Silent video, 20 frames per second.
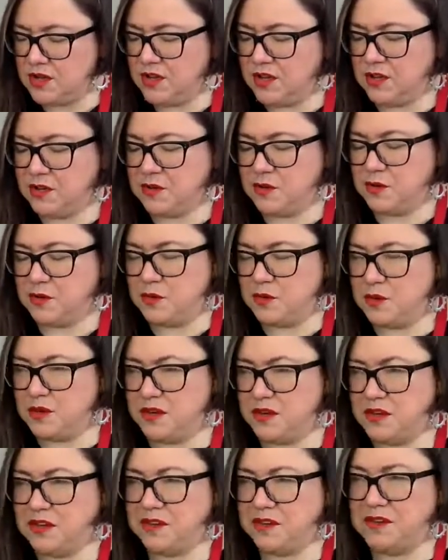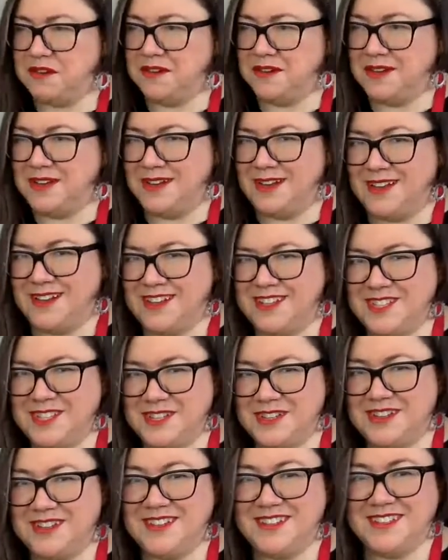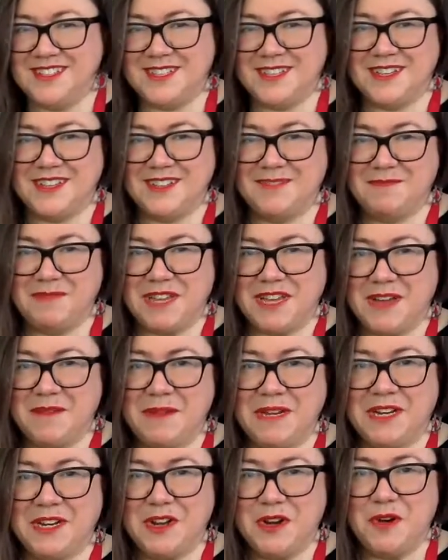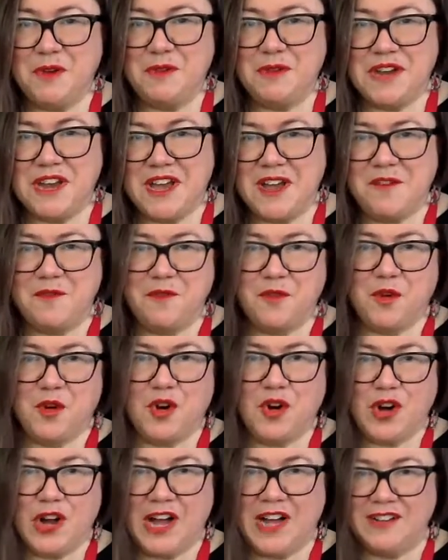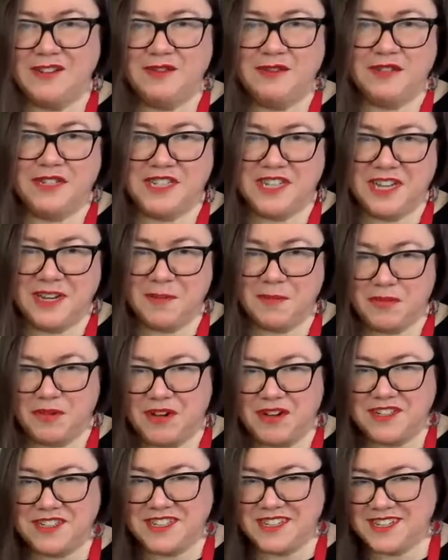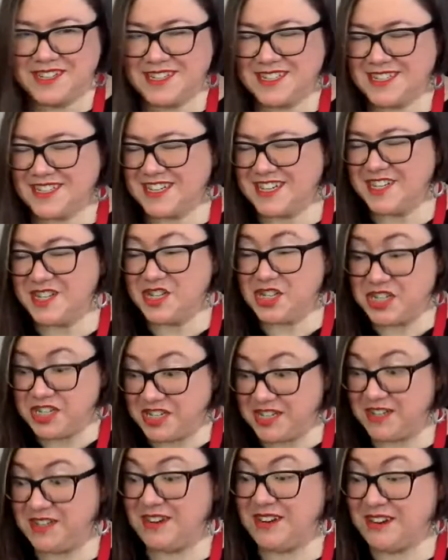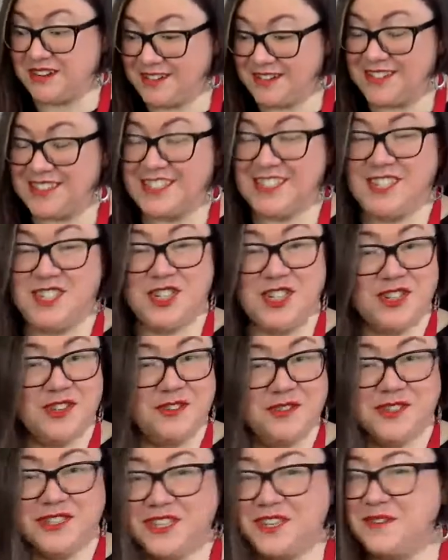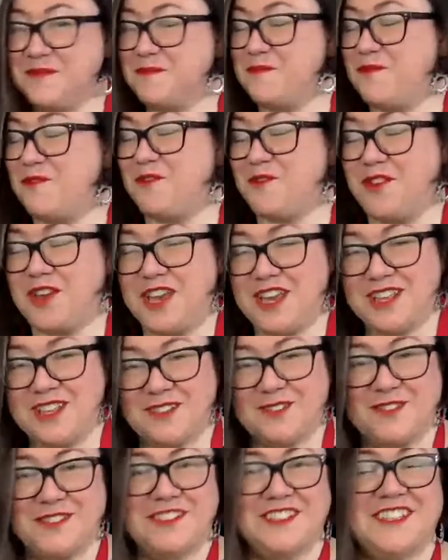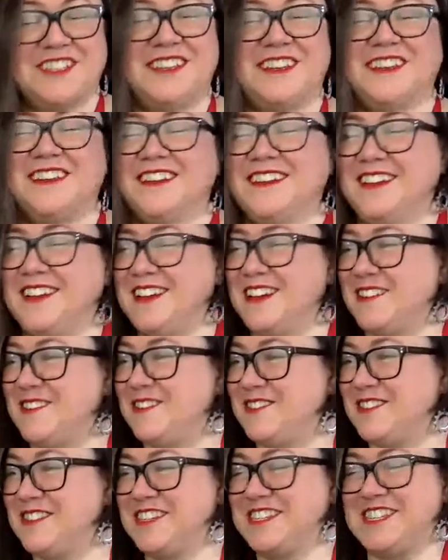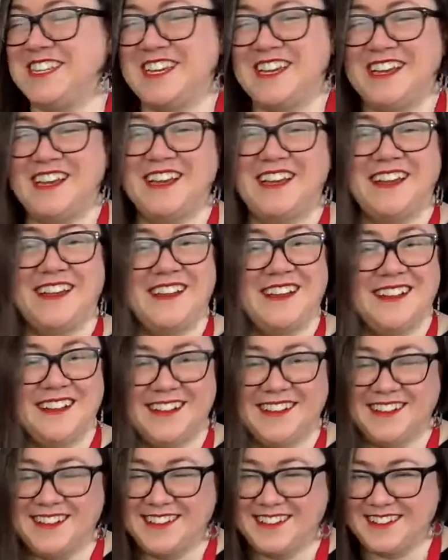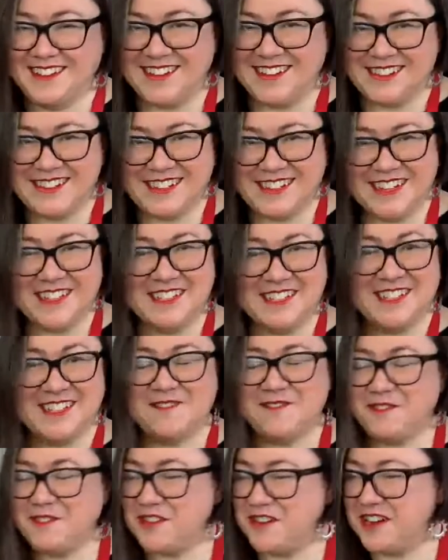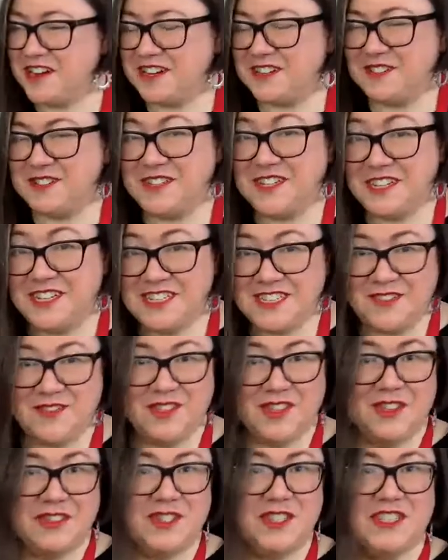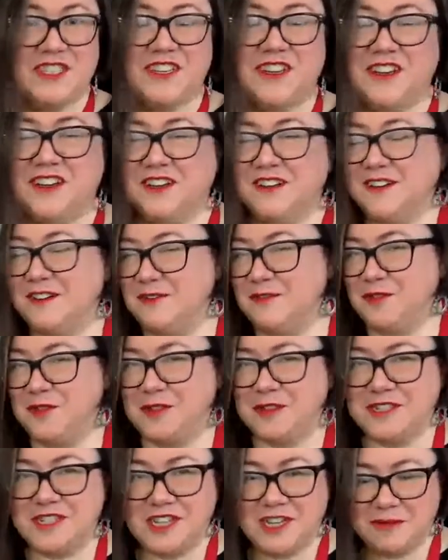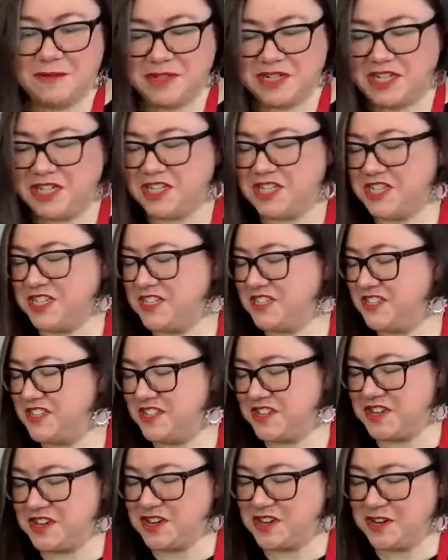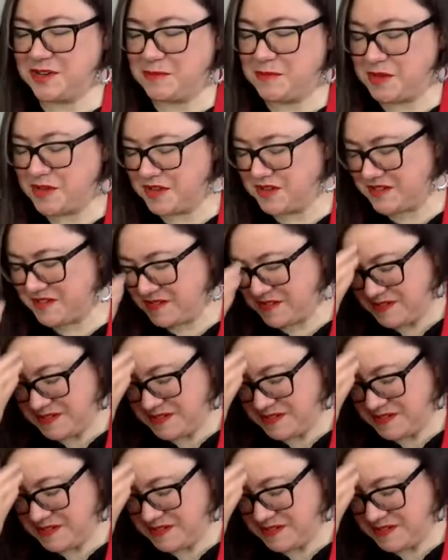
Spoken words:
who is becoming known now for her 100-day projects, because she shows up faithfully every day, does it for 100 days, even though she's got a full-time teaching job and